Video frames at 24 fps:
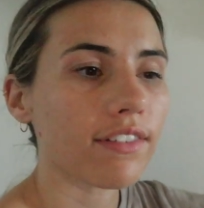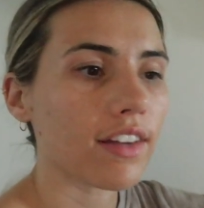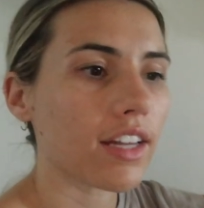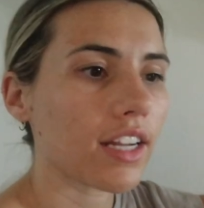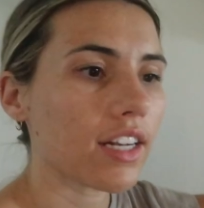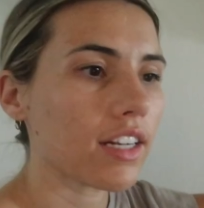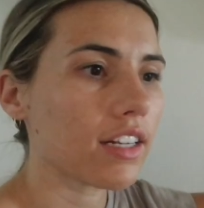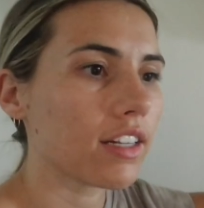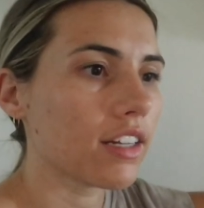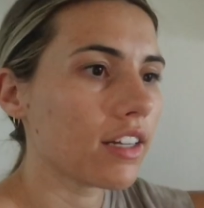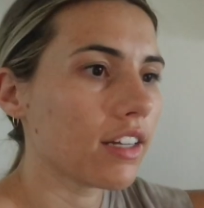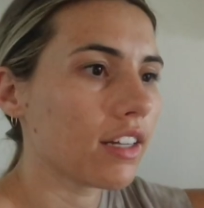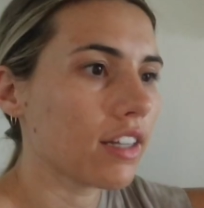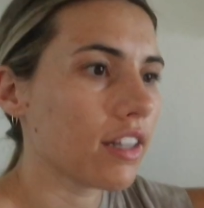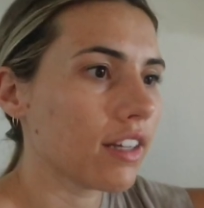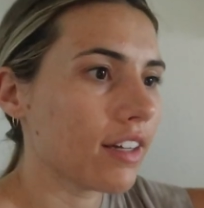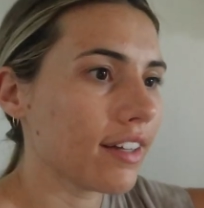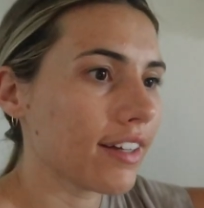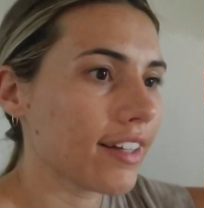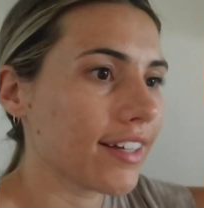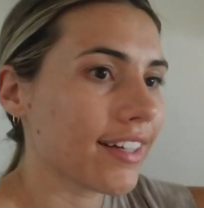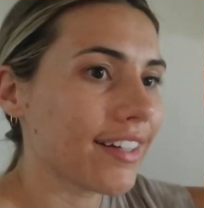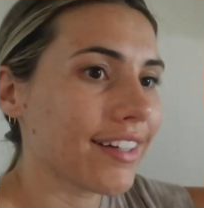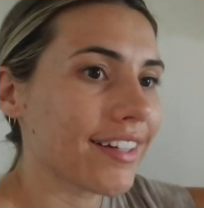And
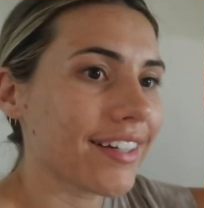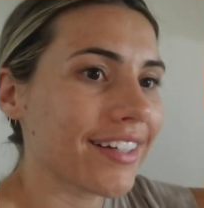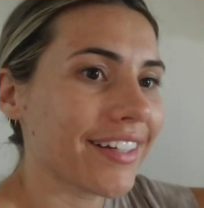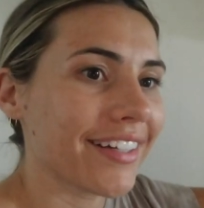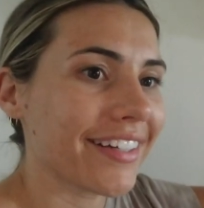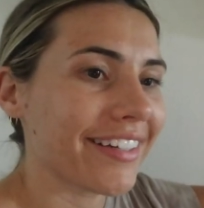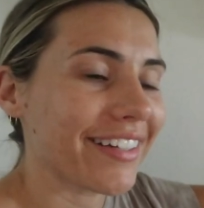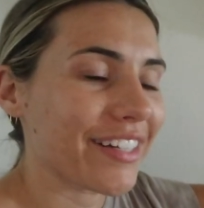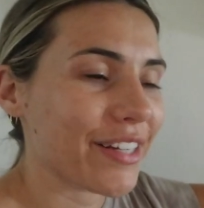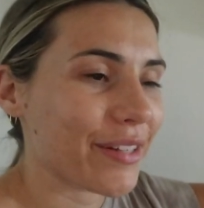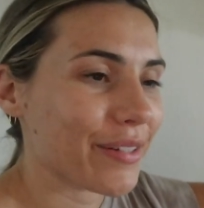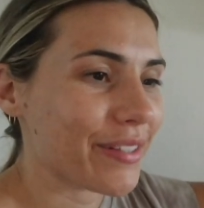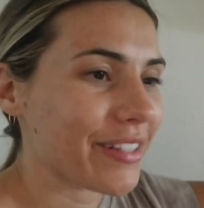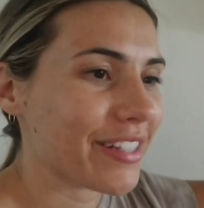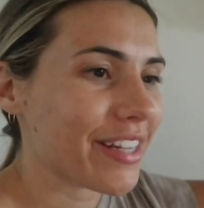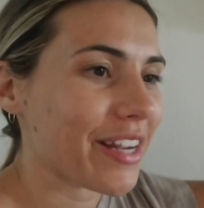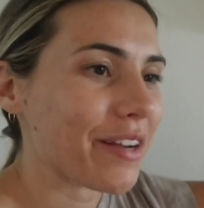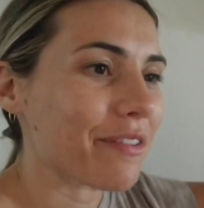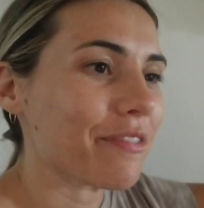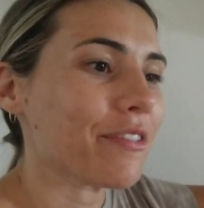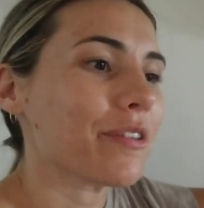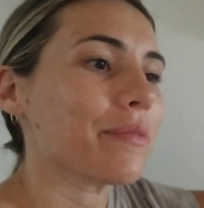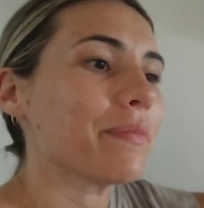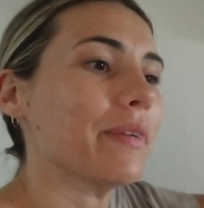now it's
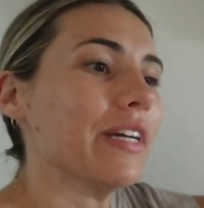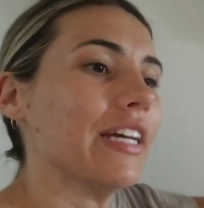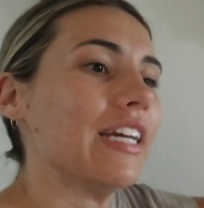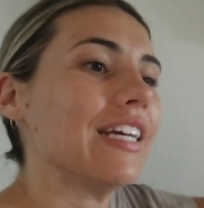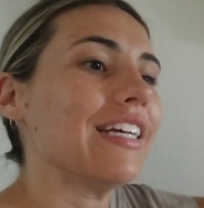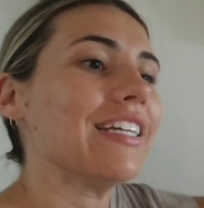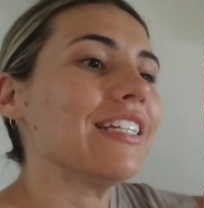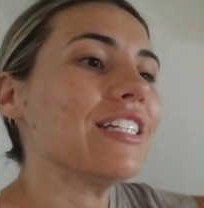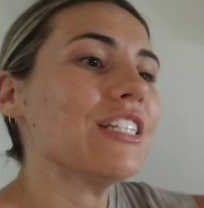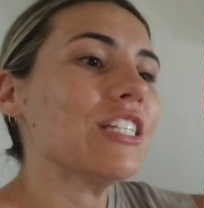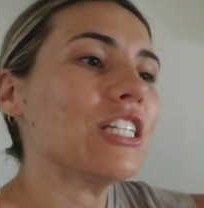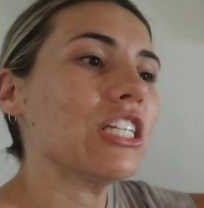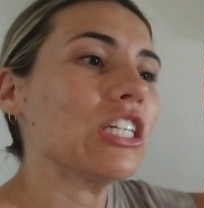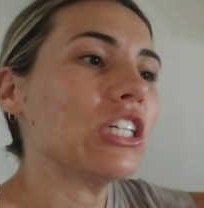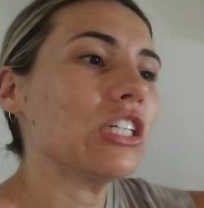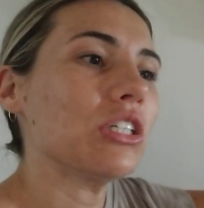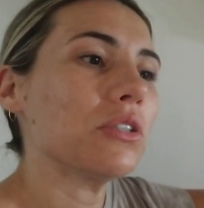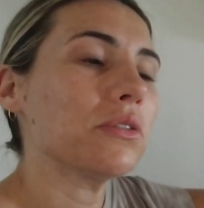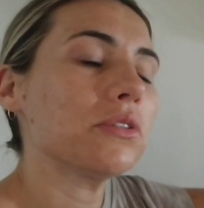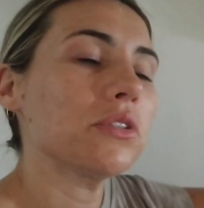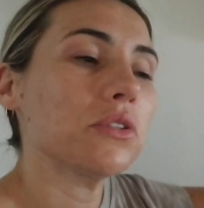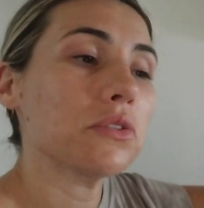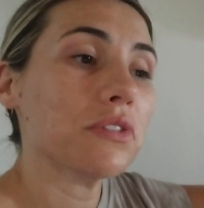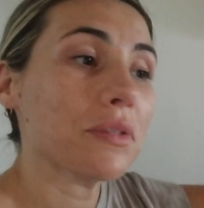time for me
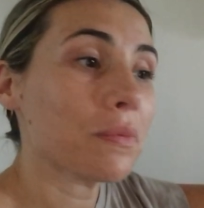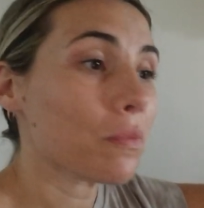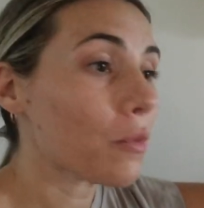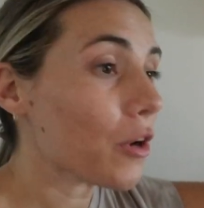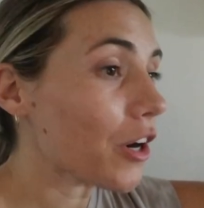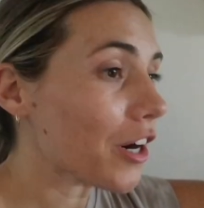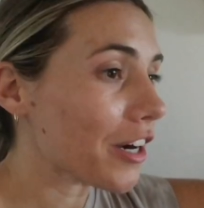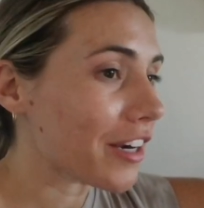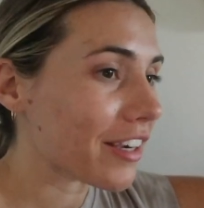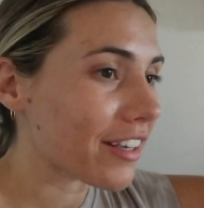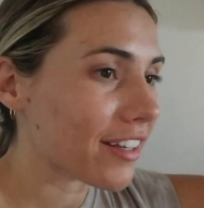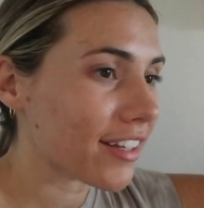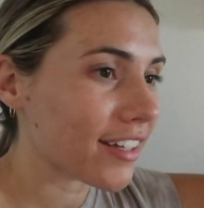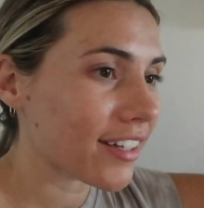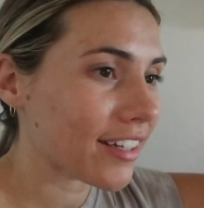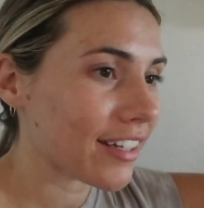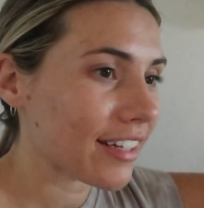to do some work.